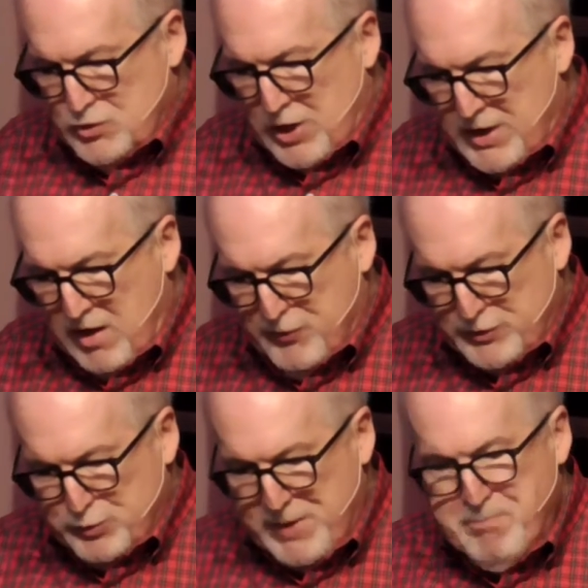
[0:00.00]
John
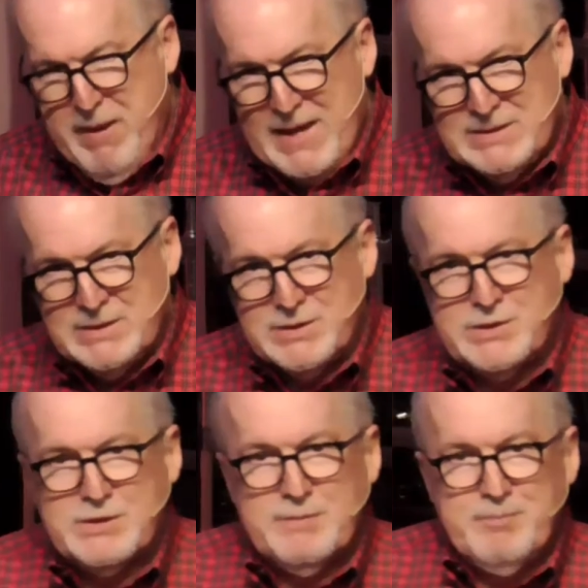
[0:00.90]
offers
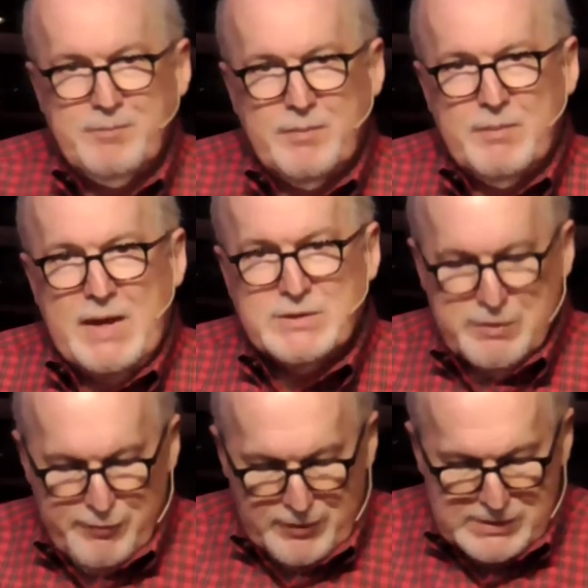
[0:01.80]
repentance as
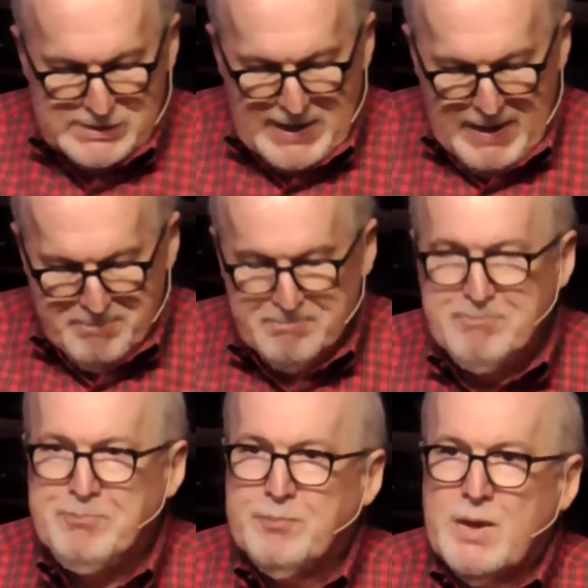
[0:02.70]
the first step.
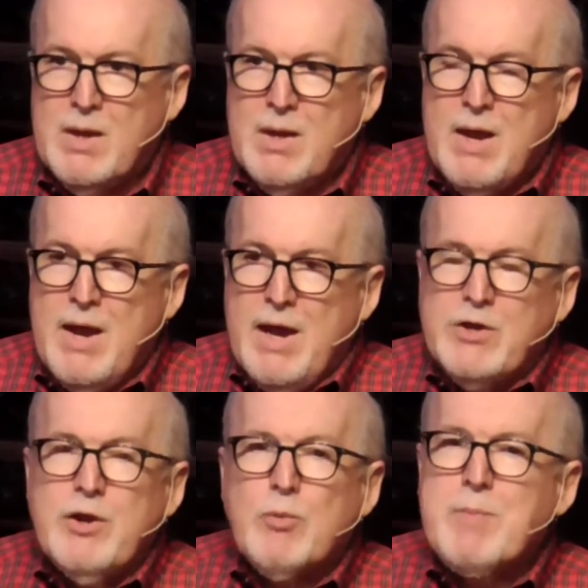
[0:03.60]

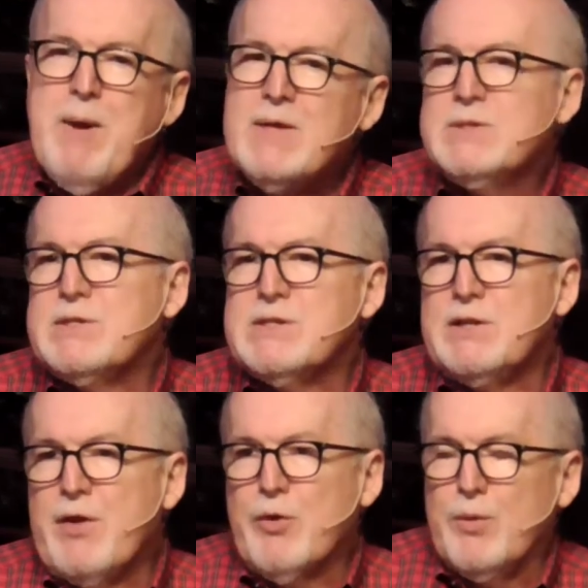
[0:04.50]
You know, repentance is
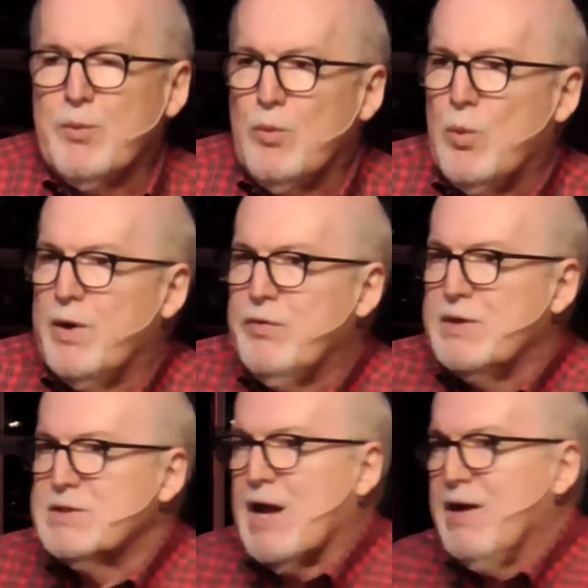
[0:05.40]
another word
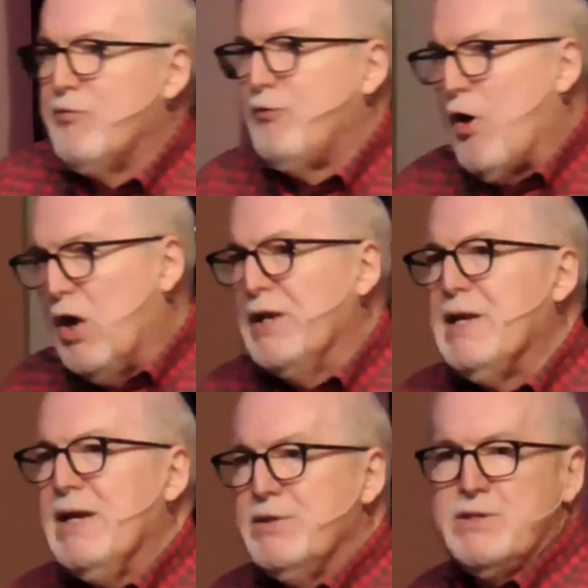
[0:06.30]
that's kind of
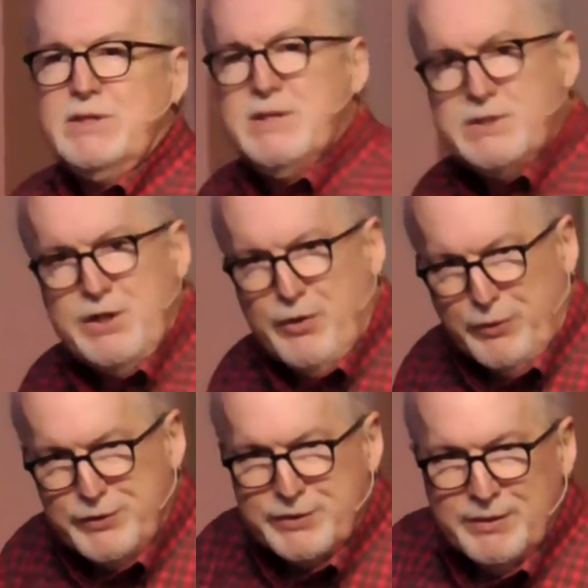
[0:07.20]
fallen into
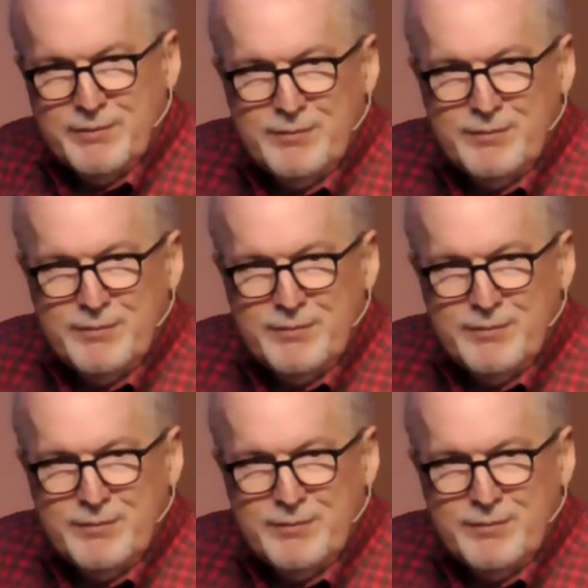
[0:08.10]
disuse.